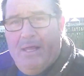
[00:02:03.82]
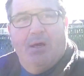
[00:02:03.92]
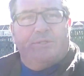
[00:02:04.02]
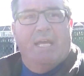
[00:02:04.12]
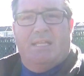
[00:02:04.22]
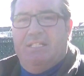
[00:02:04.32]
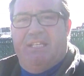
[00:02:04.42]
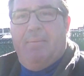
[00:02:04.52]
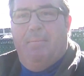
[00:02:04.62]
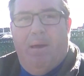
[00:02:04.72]
They'll take the
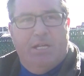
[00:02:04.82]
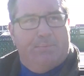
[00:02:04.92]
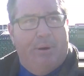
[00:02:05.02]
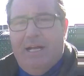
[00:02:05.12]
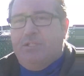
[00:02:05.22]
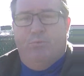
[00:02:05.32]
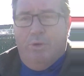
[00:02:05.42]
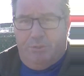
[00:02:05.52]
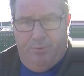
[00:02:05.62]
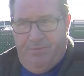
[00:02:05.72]
same amount of spots
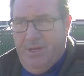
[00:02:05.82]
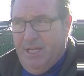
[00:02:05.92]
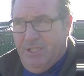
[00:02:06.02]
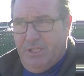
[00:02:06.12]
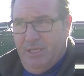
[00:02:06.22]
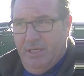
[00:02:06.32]
once we're finished.